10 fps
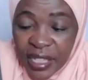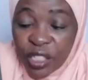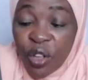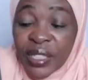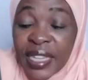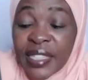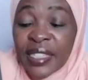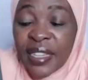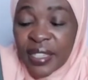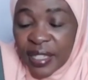those
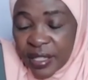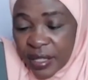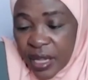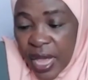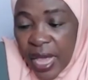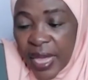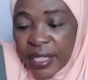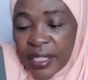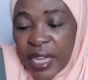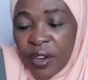instances,
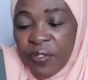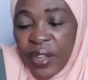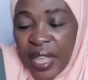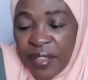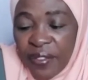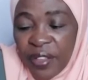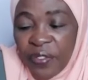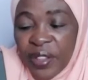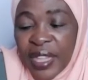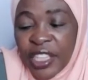instead of giving
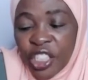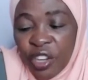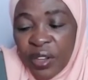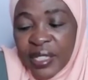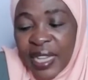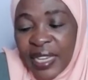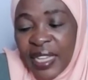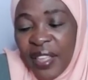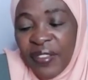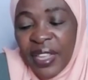for the joy that
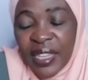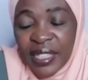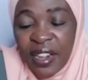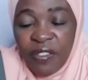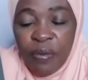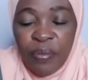giving itself